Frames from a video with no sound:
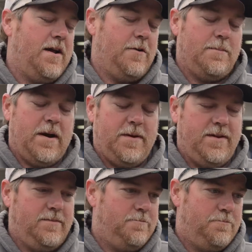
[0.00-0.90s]
knowing him, I
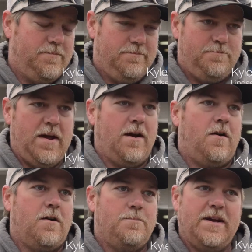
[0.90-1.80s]
mean, big
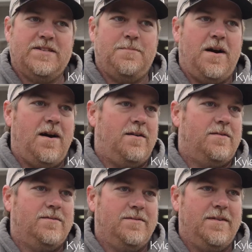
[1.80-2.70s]
heart, big
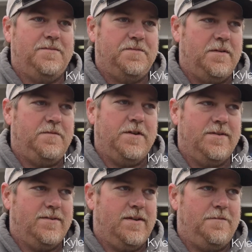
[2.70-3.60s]
smile.
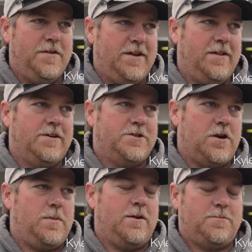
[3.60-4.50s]
If you didn't like
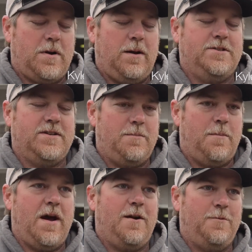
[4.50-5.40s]
Sherman, there was probably something the
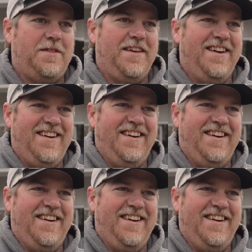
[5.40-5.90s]
matter with you.